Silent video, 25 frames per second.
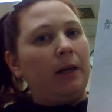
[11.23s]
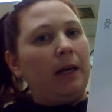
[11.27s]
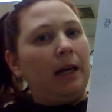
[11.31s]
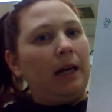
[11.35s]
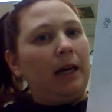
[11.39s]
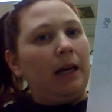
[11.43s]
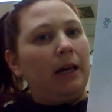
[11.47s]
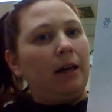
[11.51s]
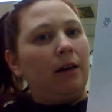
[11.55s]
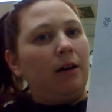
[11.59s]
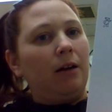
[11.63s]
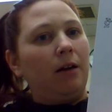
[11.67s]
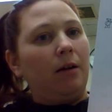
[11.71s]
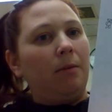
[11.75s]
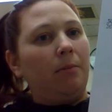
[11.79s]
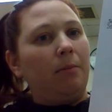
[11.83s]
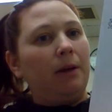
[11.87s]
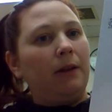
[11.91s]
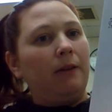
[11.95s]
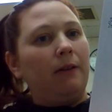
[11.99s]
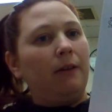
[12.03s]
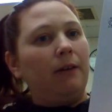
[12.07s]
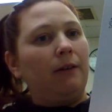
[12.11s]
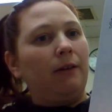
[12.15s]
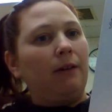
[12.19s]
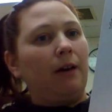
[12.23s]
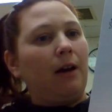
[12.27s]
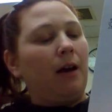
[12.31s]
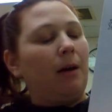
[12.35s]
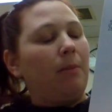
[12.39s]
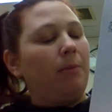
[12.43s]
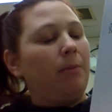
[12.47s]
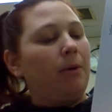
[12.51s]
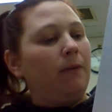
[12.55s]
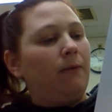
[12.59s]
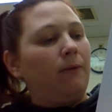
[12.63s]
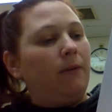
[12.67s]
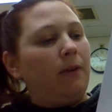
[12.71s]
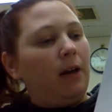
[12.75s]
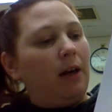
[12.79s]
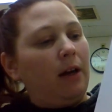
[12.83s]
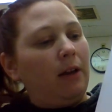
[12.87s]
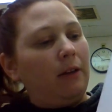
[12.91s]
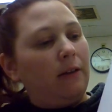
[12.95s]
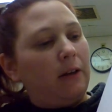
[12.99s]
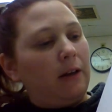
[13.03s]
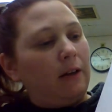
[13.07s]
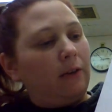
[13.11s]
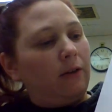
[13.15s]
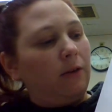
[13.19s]
can up at the top. If
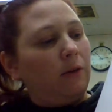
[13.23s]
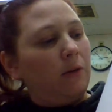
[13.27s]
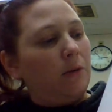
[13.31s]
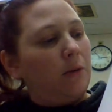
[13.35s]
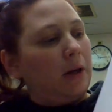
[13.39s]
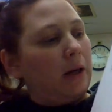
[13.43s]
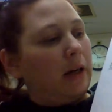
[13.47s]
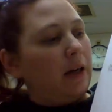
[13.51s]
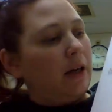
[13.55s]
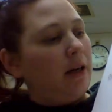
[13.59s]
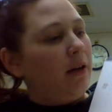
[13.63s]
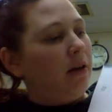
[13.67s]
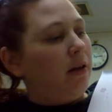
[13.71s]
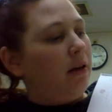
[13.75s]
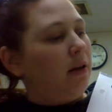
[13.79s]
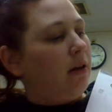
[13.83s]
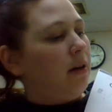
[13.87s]
not, that's okay.